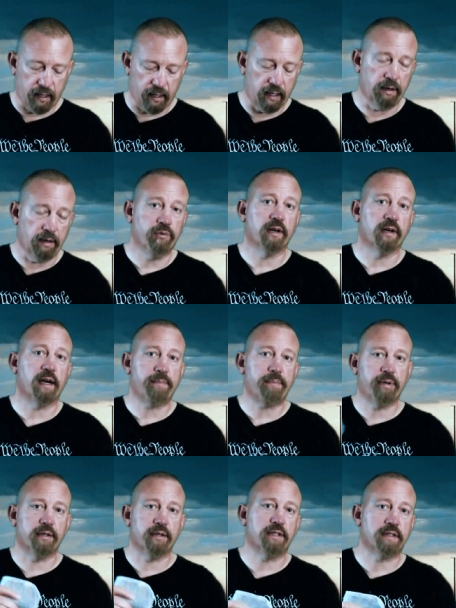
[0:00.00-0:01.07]
And where I
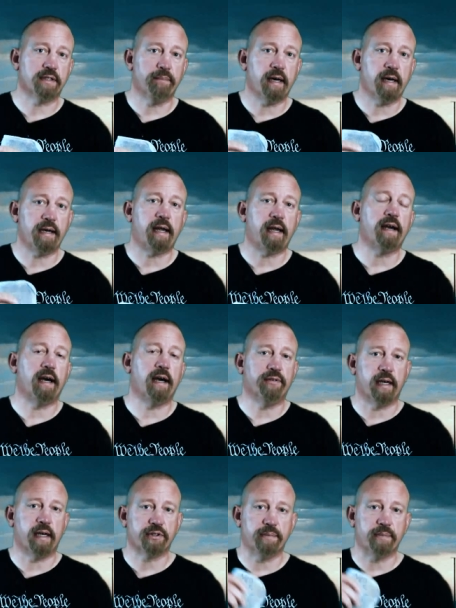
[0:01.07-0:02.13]
purchased mine at I will
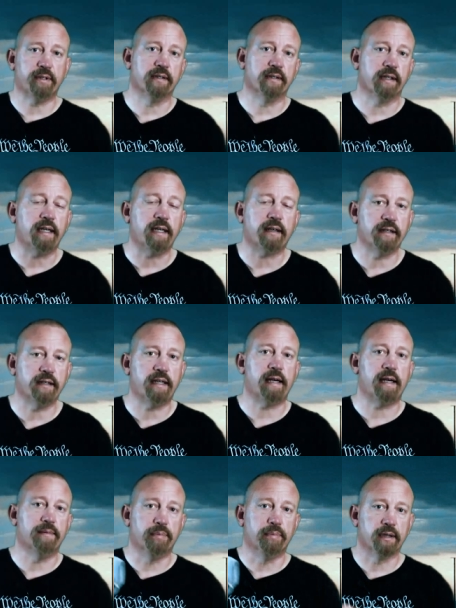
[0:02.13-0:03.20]
actually put a link
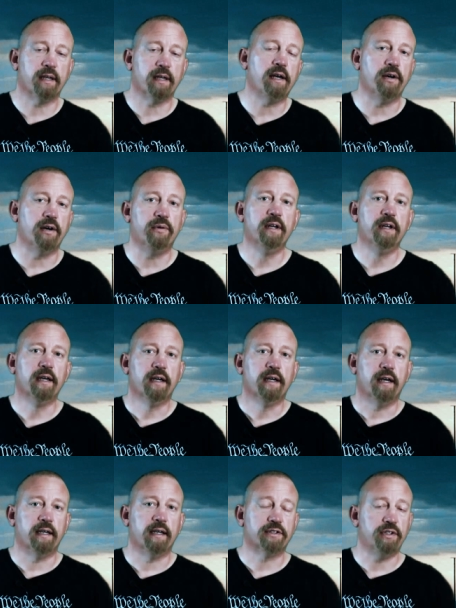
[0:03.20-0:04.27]
down below
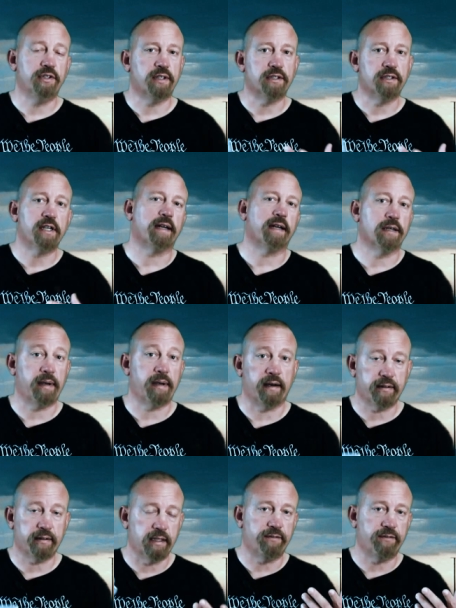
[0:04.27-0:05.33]
uh, so you can check them
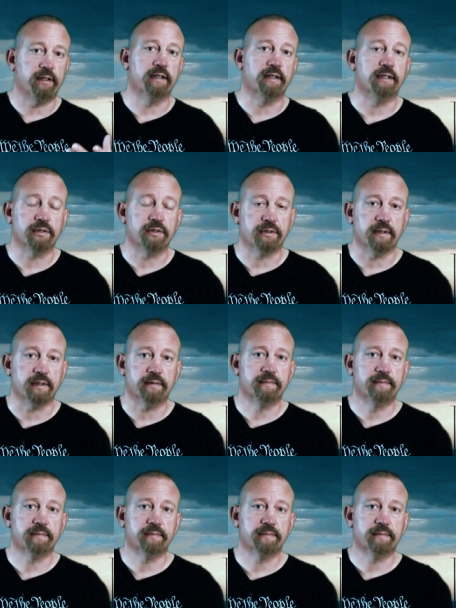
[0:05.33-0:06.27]
out if you're interested.